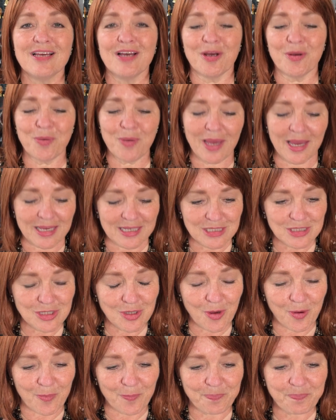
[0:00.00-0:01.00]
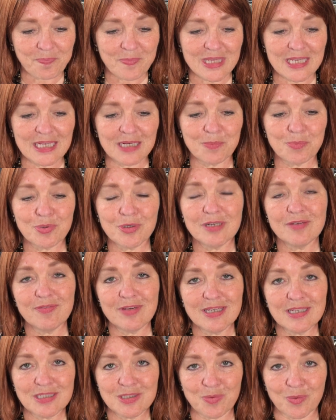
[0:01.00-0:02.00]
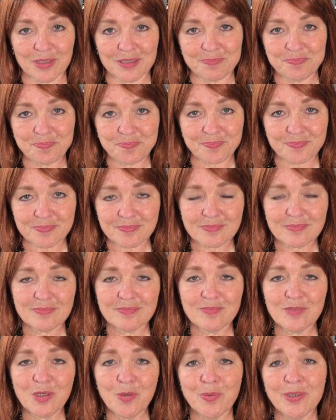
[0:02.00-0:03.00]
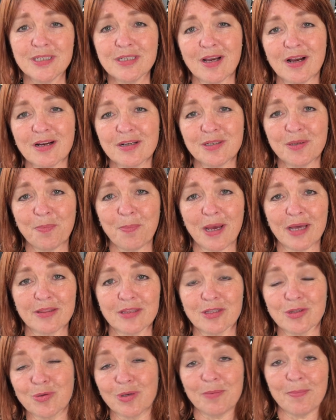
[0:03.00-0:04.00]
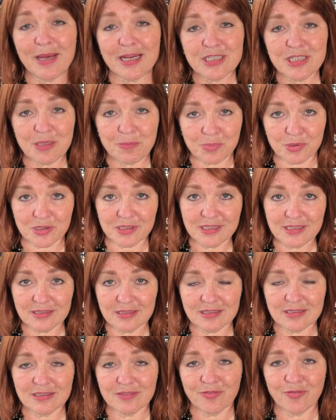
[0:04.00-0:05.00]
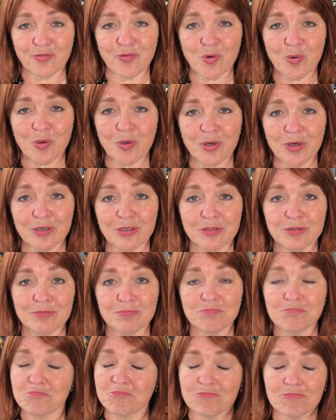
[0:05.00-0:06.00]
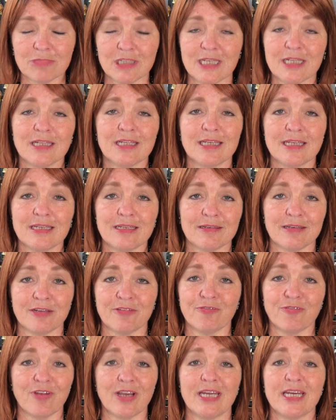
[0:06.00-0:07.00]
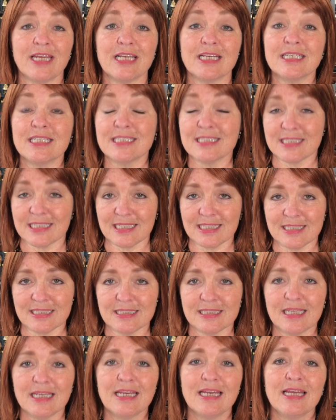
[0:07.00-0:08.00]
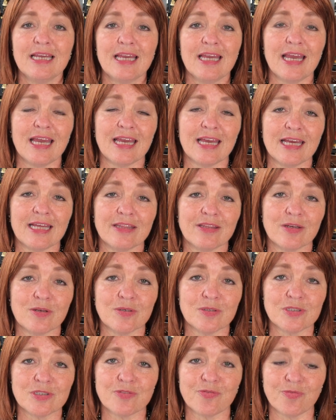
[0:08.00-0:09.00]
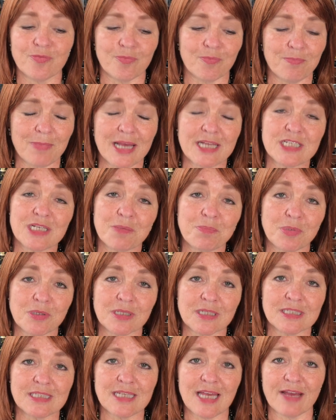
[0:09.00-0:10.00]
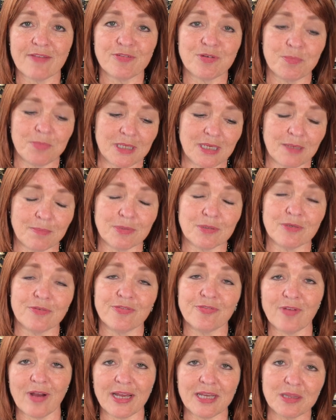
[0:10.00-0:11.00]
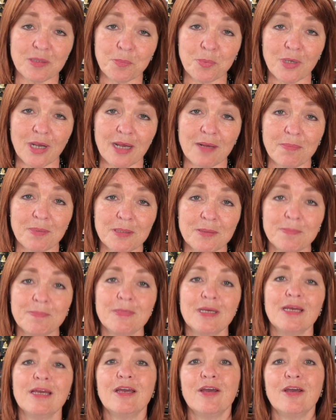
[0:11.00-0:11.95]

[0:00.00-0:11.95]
Okay, so in a previous one, we talked about the 3 magic bullets for killing and fighting a disease. And those magic bullets have to be able to find the problem,